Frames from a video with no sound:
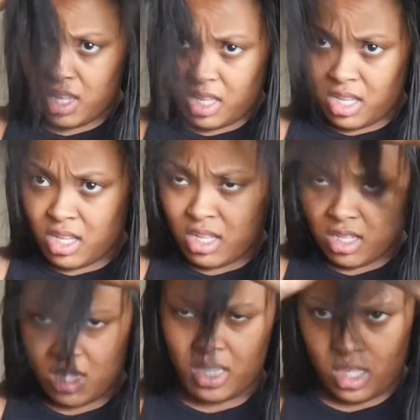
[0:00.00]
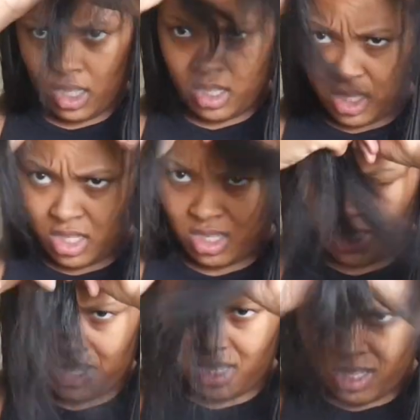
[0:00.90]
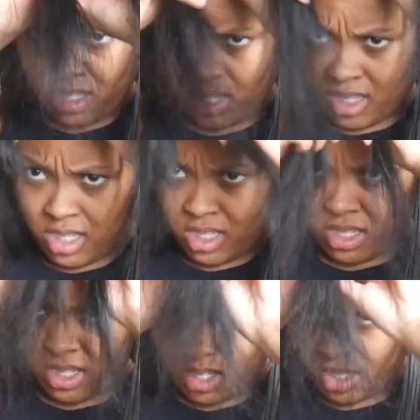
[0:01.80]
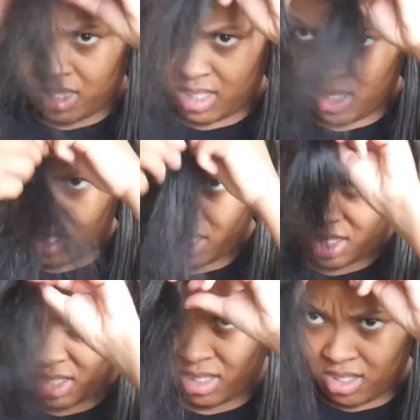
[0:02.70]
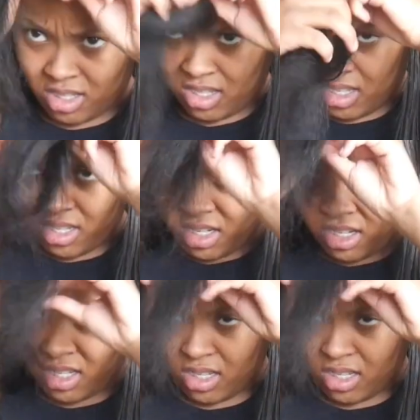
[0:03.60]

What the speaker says: (no one is talking)